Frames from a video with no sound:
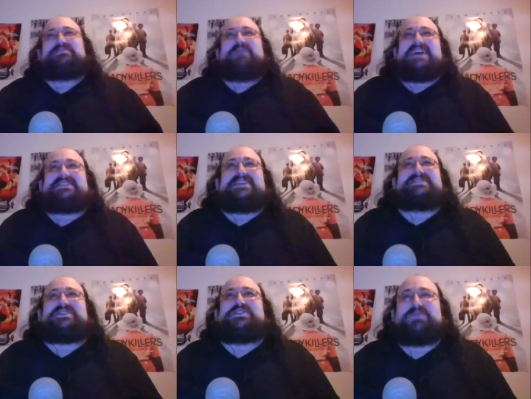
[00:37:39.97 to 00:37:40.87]
my
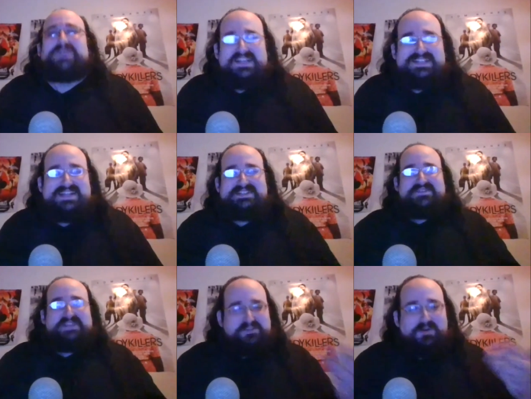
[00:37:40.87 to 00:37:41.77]
sense of humor in the sense
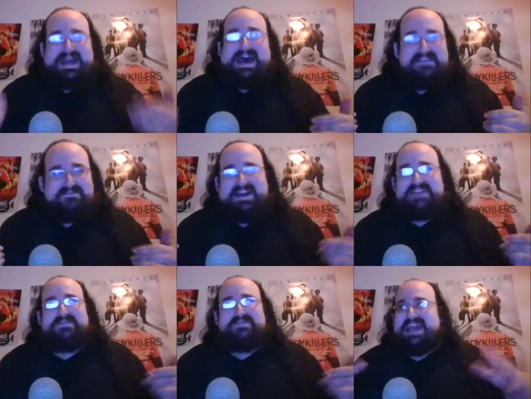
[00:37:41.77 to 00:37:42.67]
of it's what i
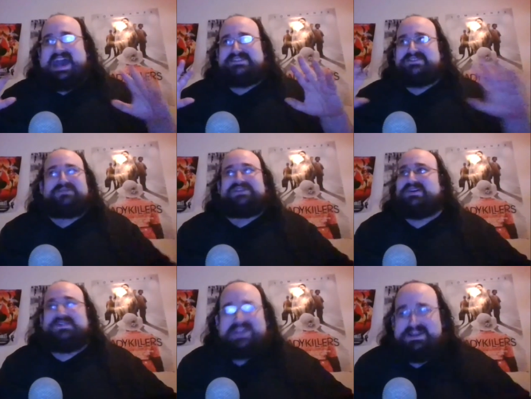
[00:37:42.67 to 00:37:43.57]
find funny i don't
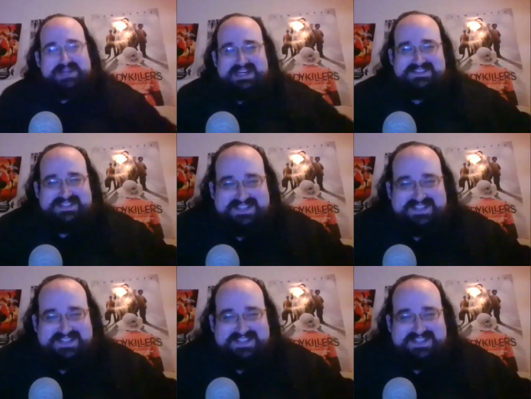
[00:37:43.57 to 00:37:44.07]
know if anyone else is